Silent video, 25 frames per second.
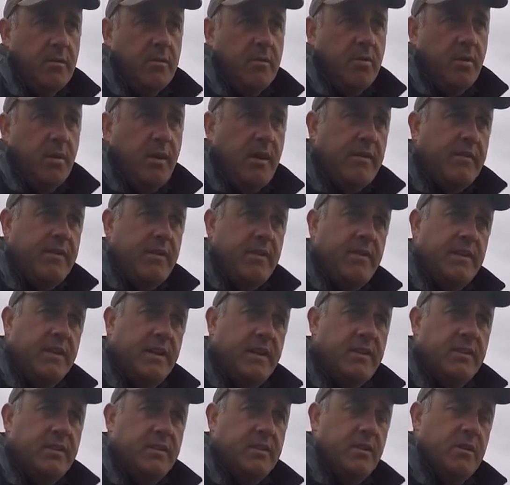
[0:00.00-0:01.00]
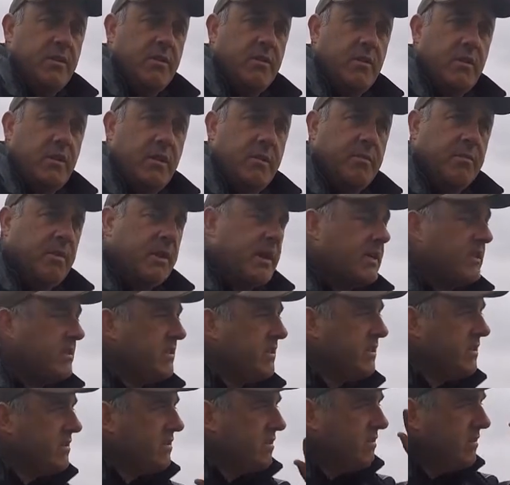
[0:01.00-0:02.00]
put everything into
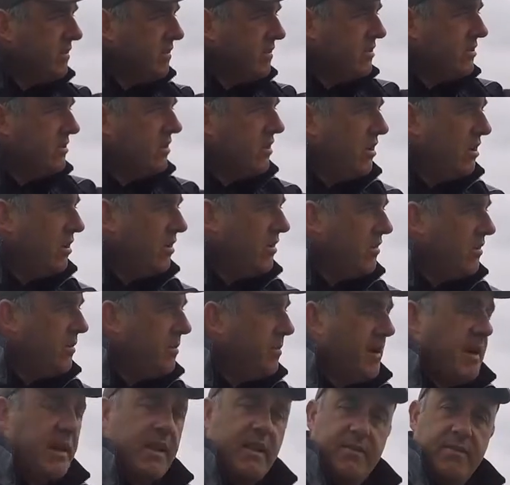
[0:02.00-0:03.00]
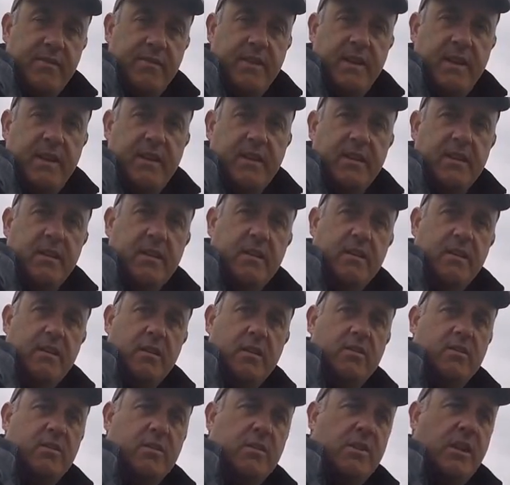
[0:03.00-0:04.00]
practice. I'm going to start on the pellet feeder.
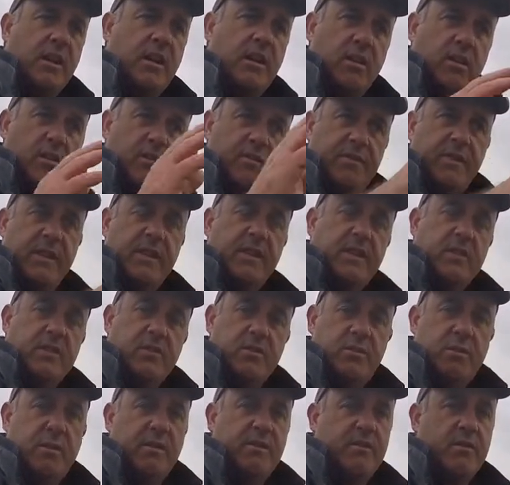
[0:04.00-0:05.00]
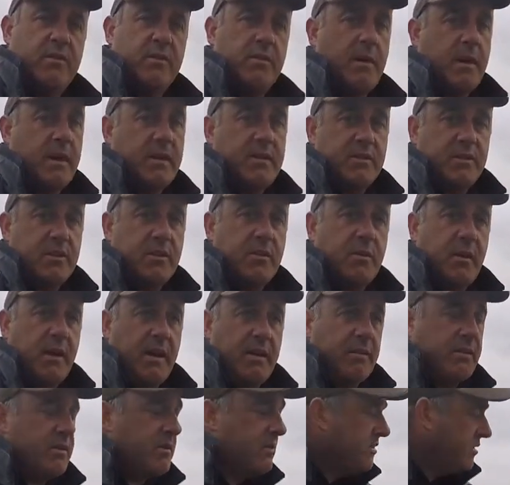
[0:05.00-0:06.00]
Like I say, I'll feed the swim for about 2
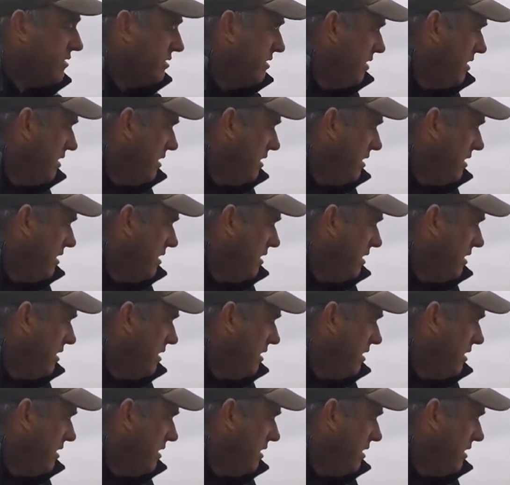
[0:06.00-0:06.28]
hours.